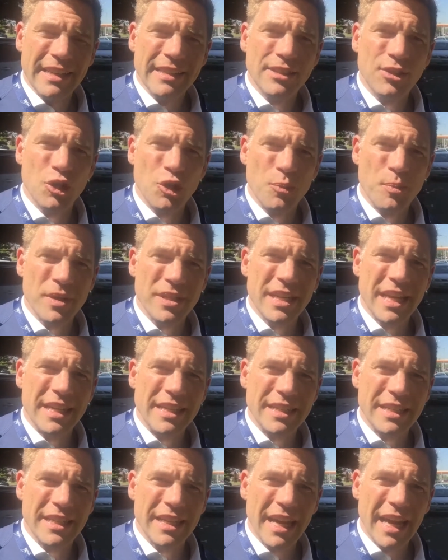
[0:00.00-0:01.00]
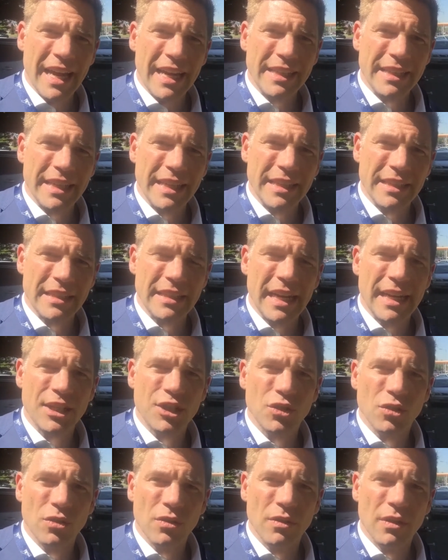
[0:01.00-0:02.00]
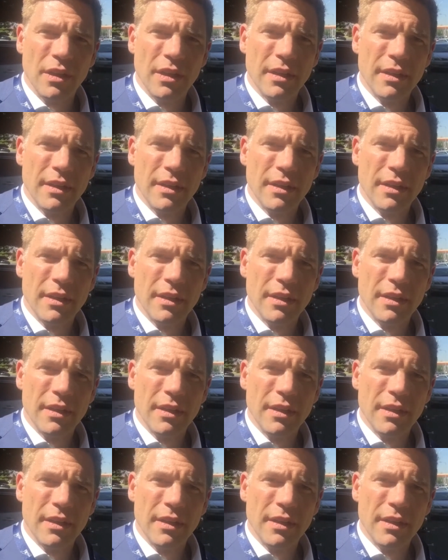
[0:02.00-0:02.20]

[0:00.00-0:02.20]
to present at the international